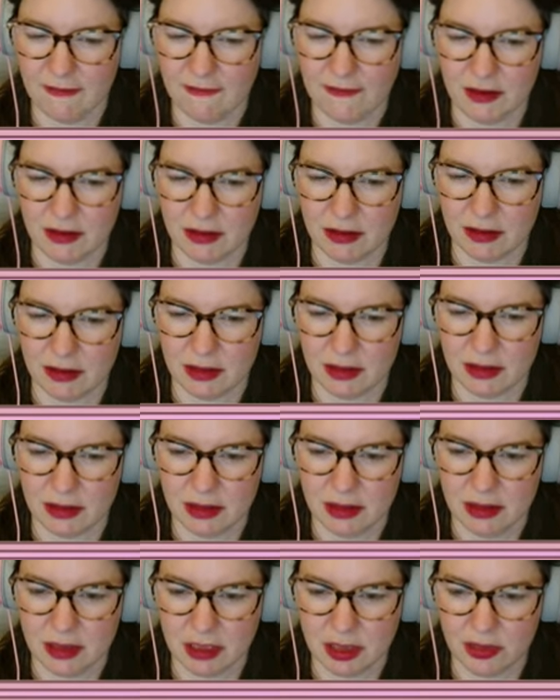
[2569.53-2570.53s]
full.
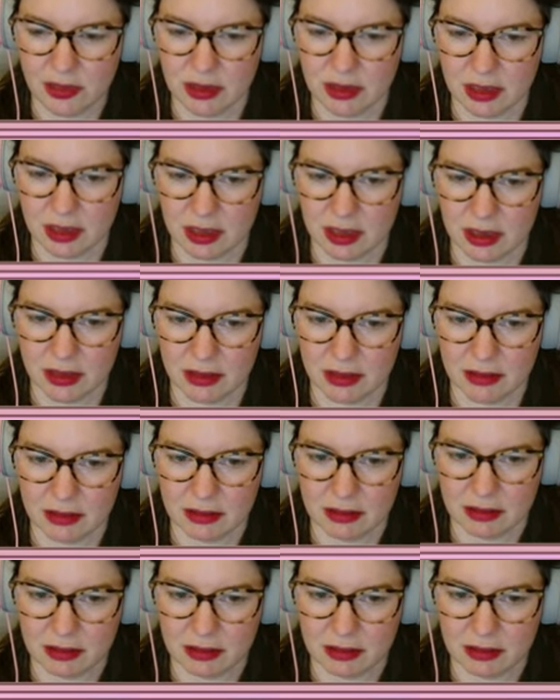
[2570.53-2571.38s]
Interesting.